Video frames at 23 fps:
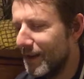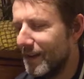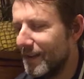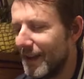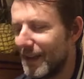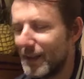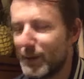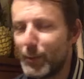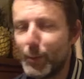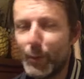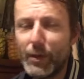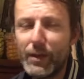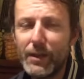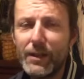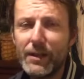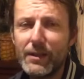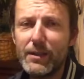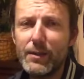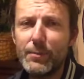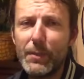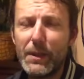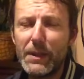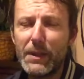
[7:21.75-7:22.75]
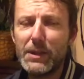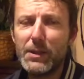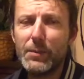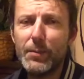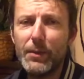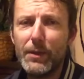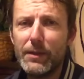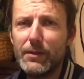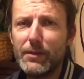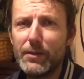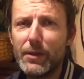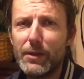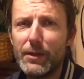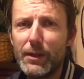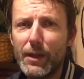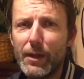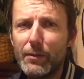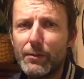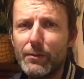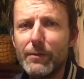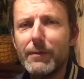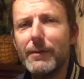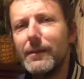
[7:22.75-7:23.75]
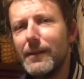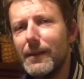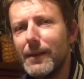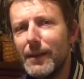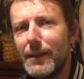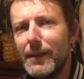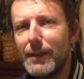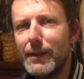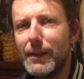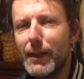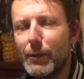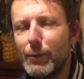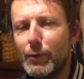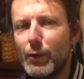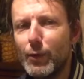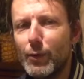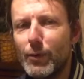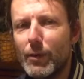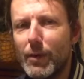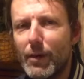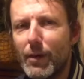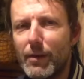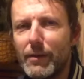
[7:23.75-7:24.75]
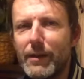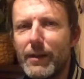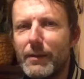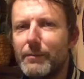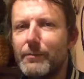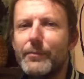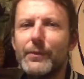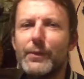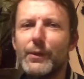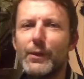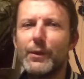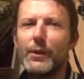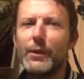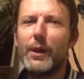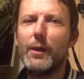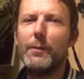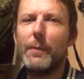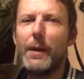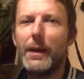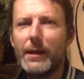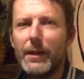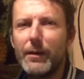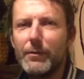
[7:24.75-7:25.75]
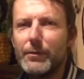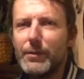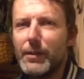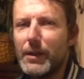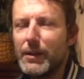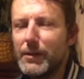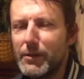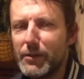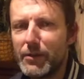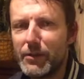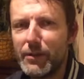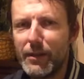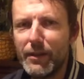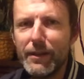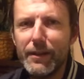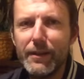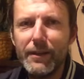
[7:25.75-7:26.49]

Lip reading: That's what it is. It's meant to be, so you don't talk like them, so you don't make no sense.